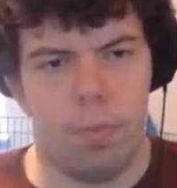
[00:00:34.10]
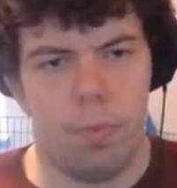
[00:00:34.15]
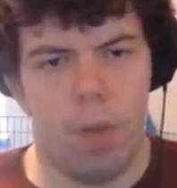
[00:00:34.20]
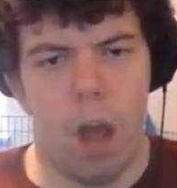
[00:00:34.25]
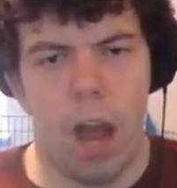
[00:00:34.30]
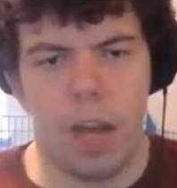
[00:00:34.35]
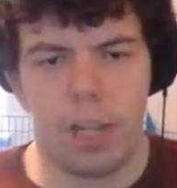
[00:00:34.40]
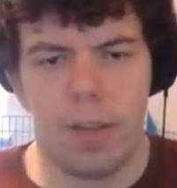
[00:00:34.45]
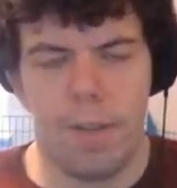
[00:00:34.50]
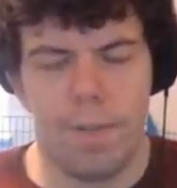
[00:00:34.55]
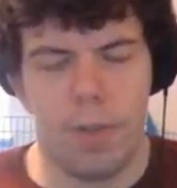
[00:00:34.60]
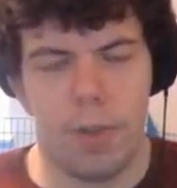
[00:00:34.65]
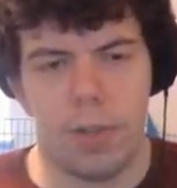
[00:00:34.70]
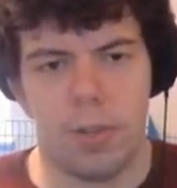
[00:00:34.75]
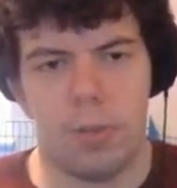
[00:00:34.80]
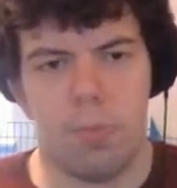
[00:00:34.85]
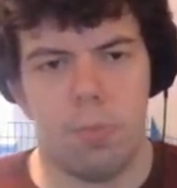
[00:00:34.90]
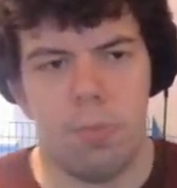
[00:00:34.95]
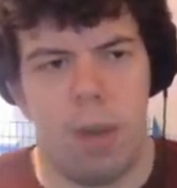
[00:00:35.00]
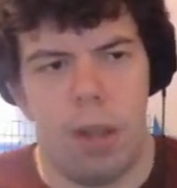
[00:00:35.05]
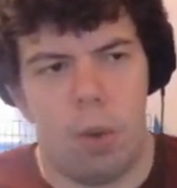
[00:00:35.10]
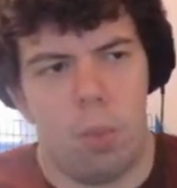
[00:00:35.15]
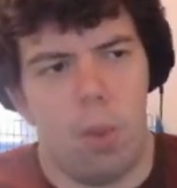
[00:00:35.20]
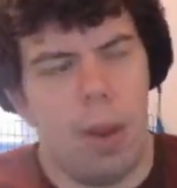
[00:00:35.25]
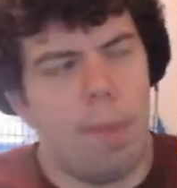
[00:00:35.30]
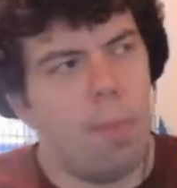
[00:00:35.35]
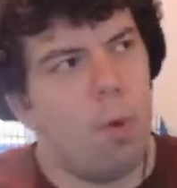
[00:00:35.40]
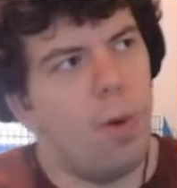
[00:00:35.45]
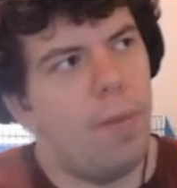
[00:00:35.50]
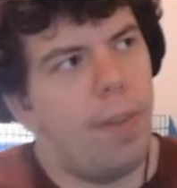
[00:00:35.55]
Octave feels like
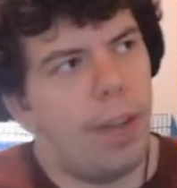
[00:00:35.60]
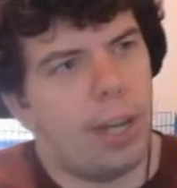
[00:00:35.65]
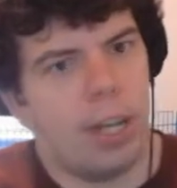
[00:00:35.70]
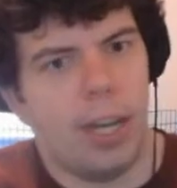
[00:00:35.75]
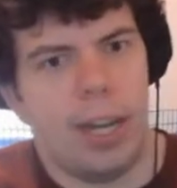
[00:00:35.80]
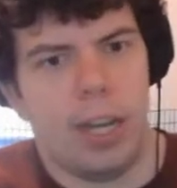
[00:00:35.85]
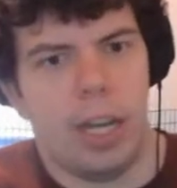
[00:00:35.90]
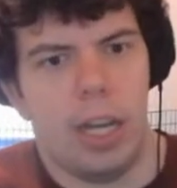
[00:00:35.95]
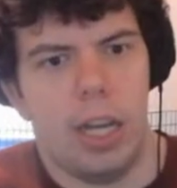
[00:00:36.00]
way more of like